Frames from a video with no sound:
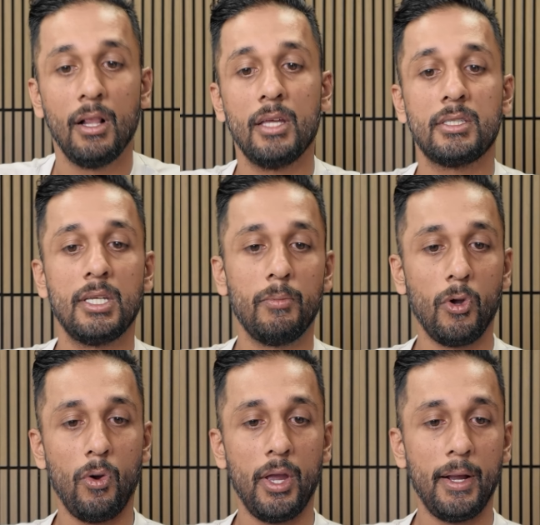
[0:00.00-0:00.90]
Let's keep
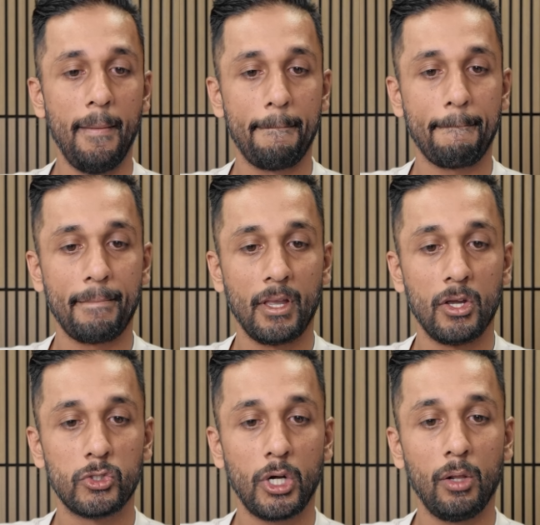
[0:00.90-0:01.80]
going.
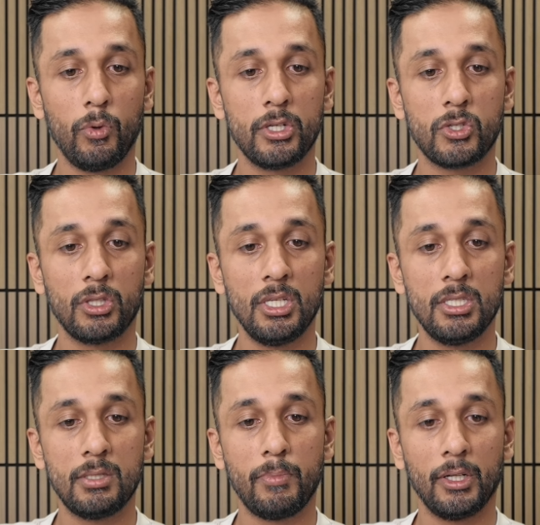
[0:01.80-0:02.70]
Trailwood. So
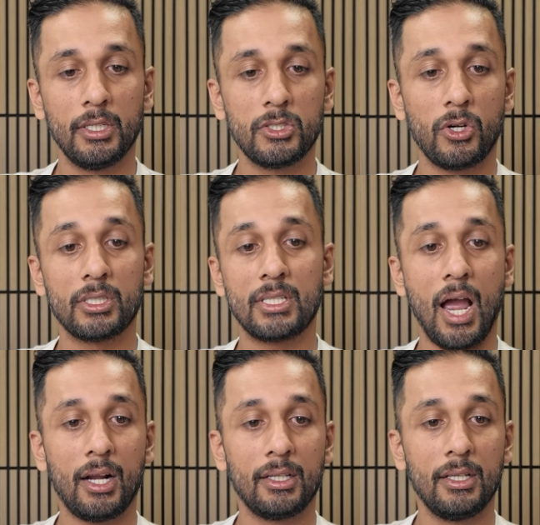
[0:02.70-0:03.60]
these buildings are
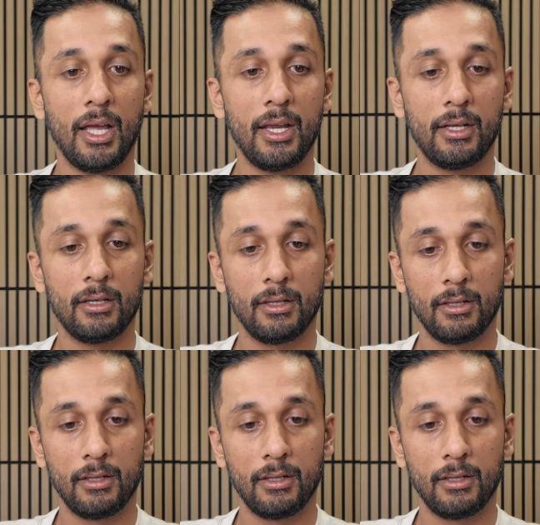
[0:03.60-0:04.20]
exactly like